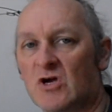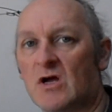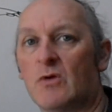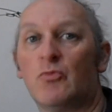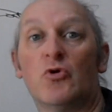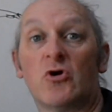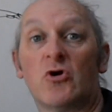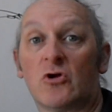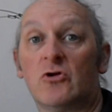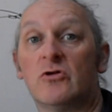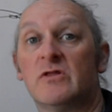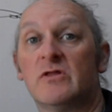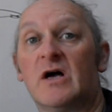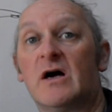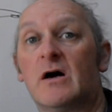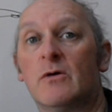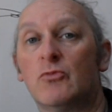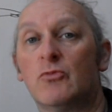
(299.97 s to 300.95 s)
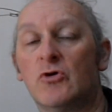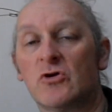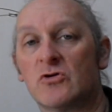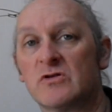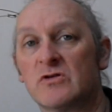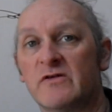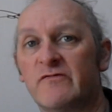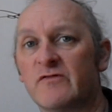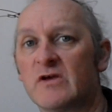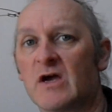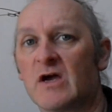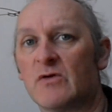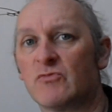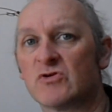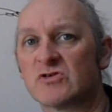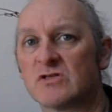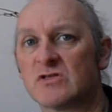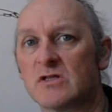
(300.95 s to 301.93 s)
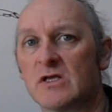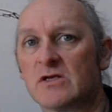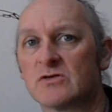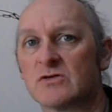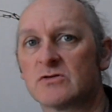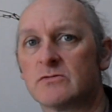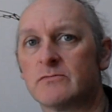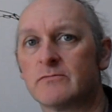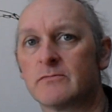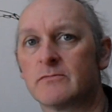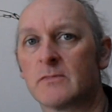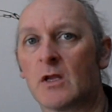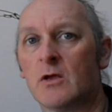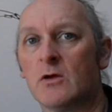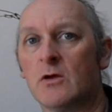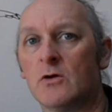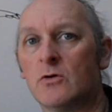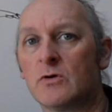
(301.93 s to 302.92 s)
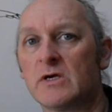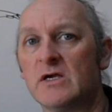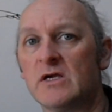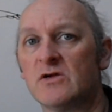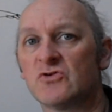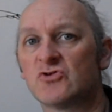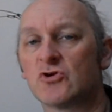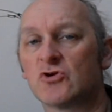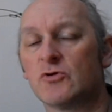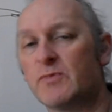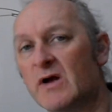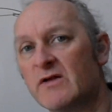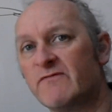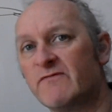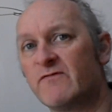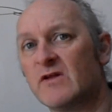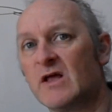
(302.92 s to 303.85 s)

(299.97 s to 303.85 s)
working on that. I'm working on different cameras and things. Okay, so goodbye for